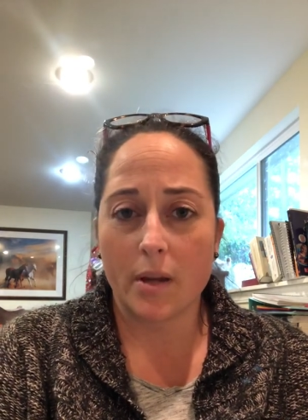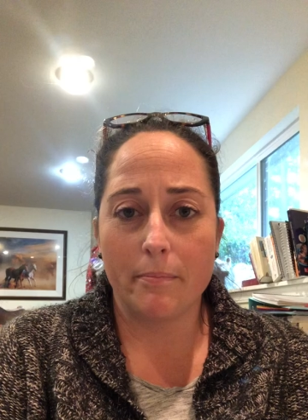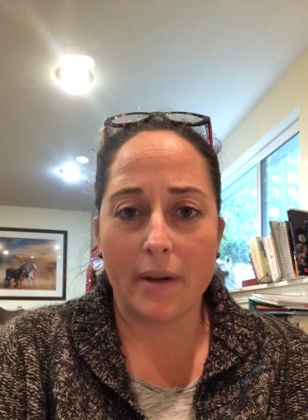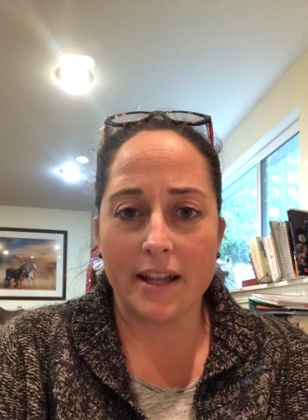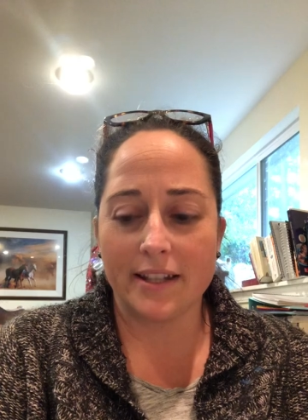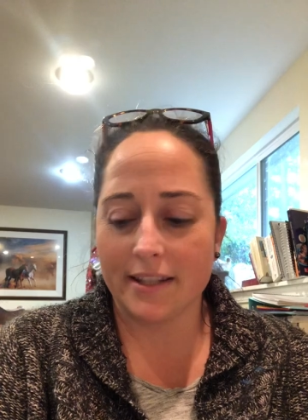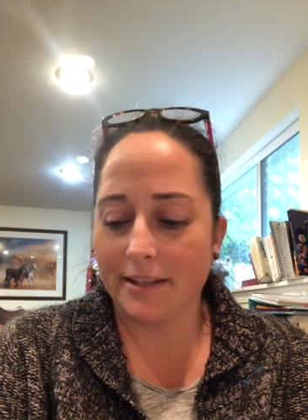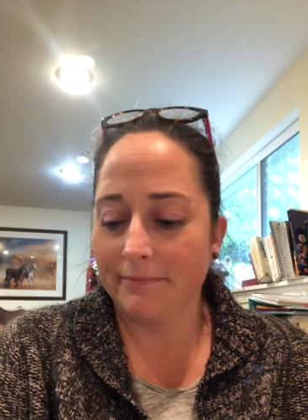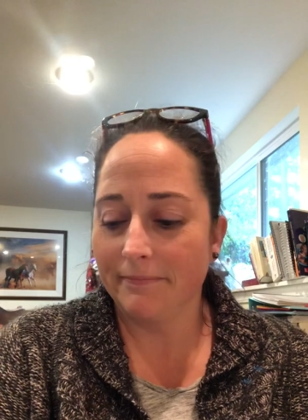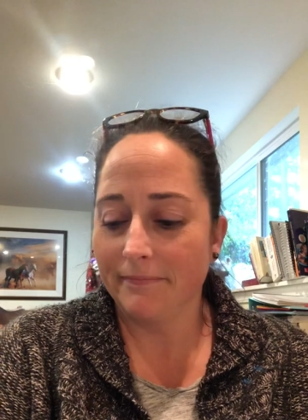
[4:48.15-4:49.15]
but
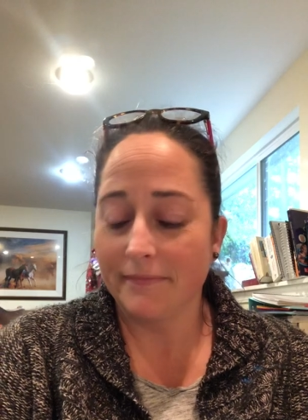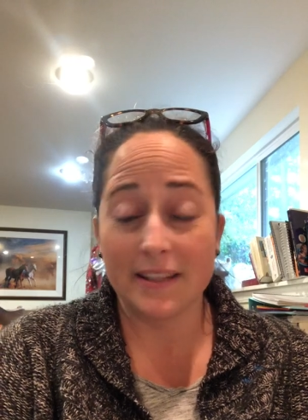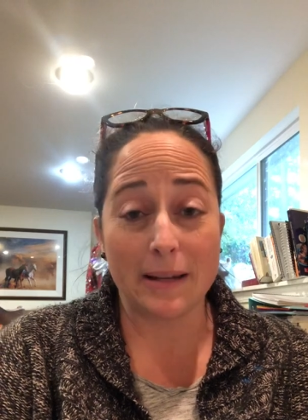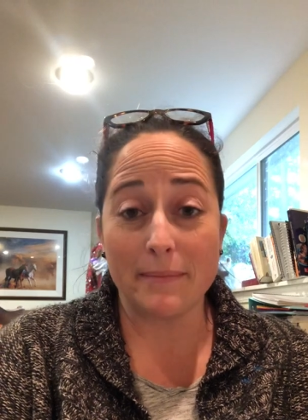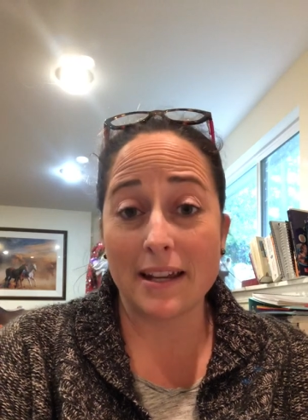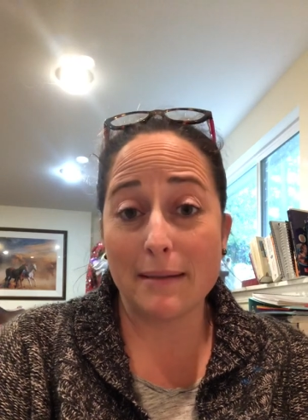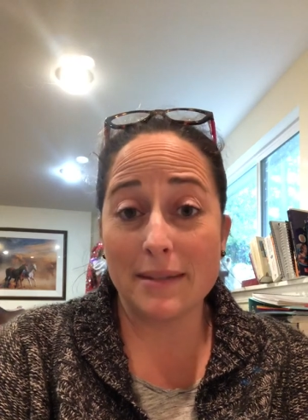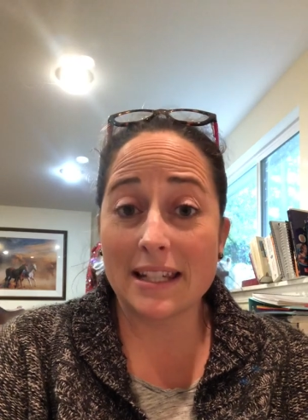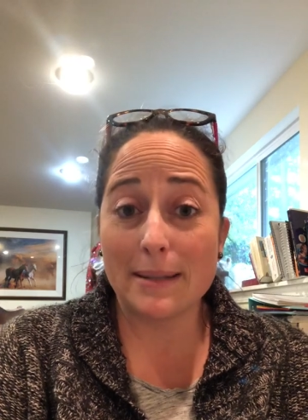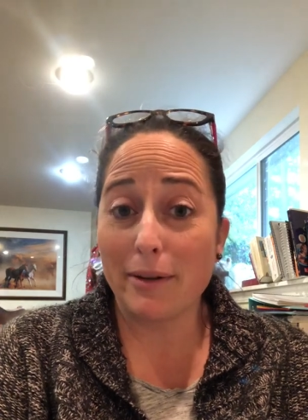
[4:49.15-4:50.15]

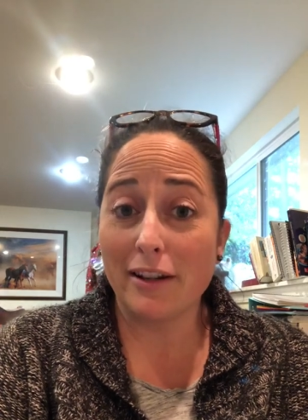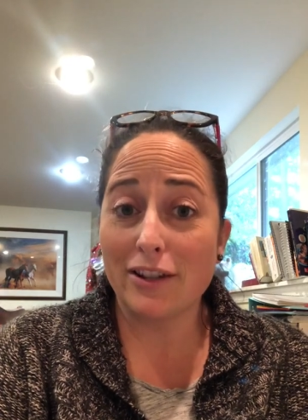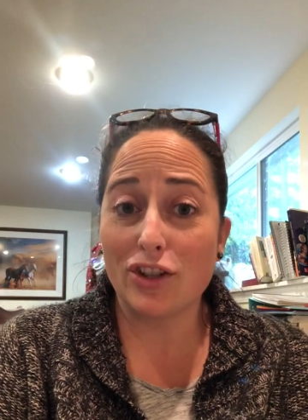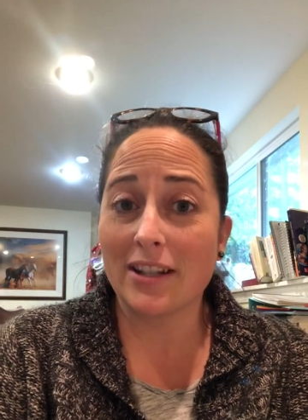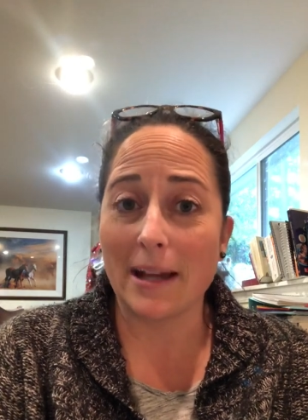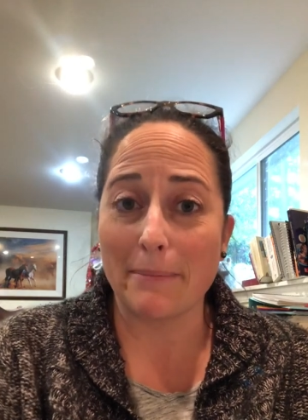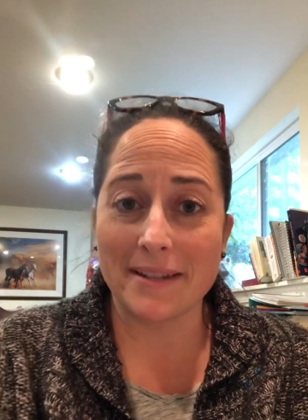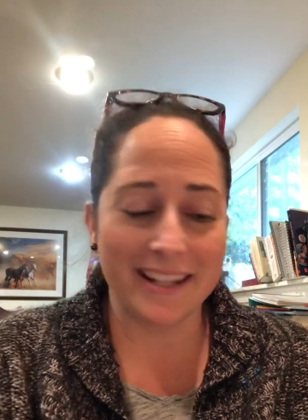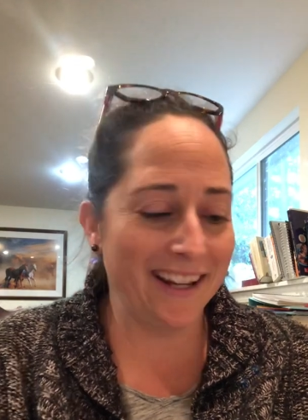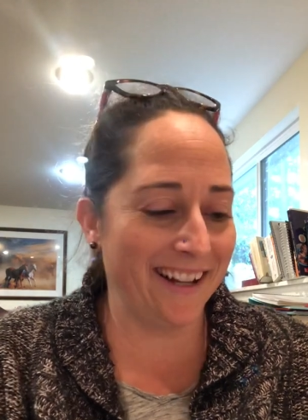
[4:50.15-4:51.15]
sometimes experience just
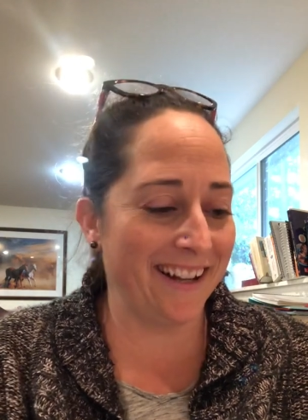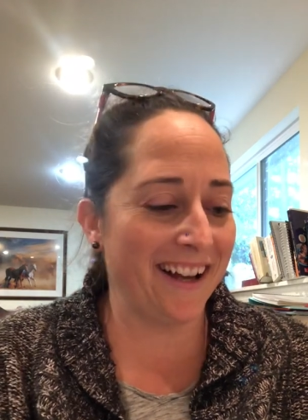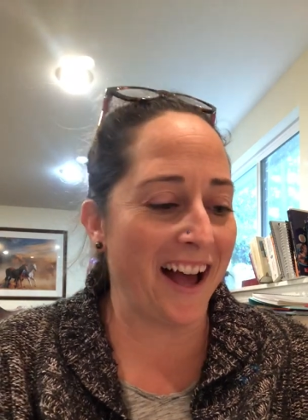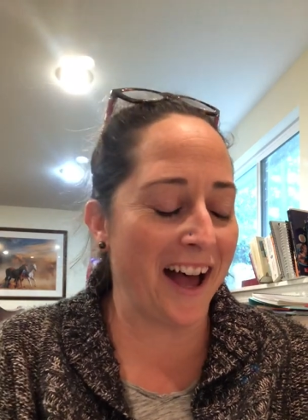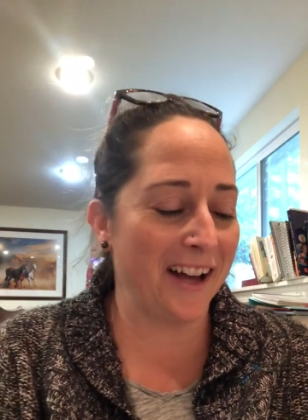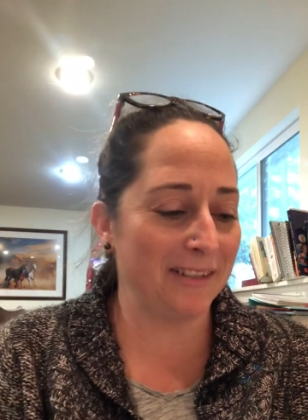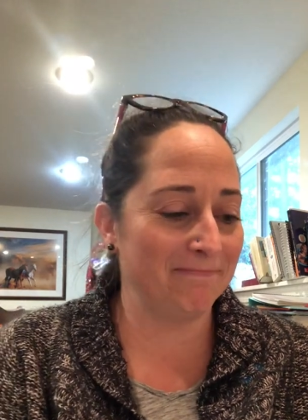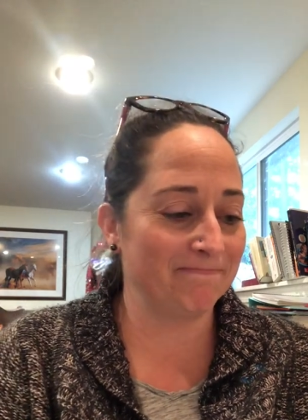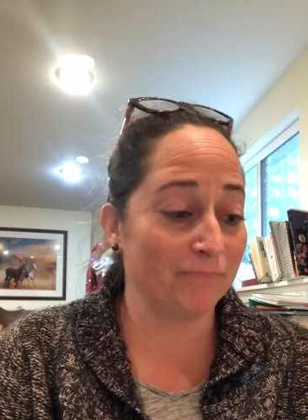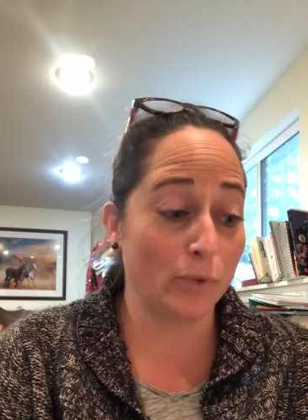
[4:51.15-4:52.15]
comes
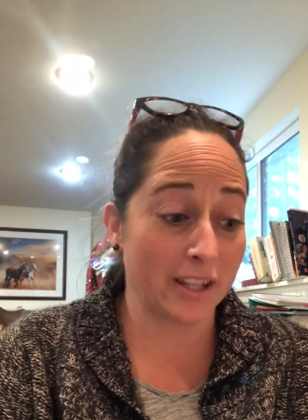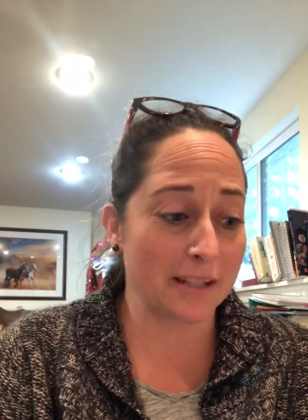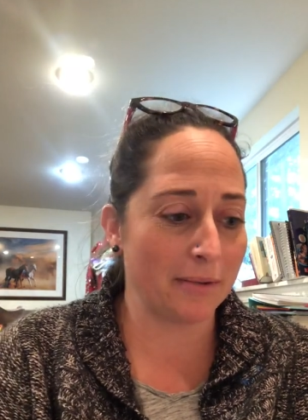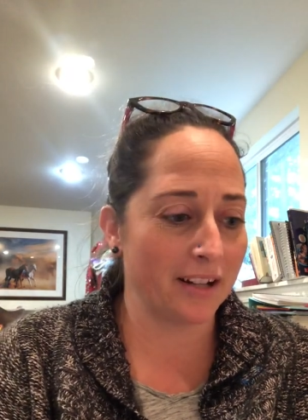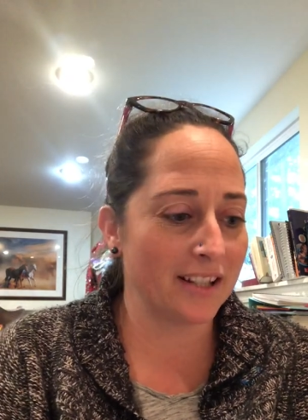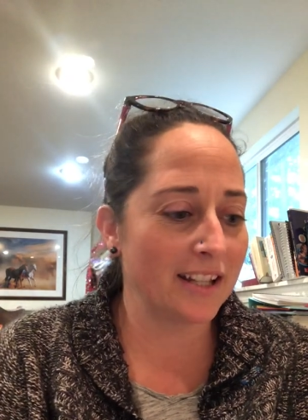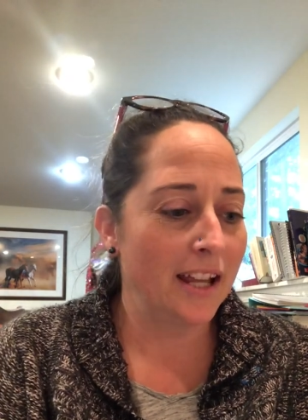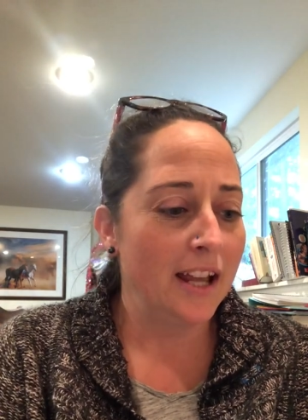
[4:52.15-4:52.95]
with experience.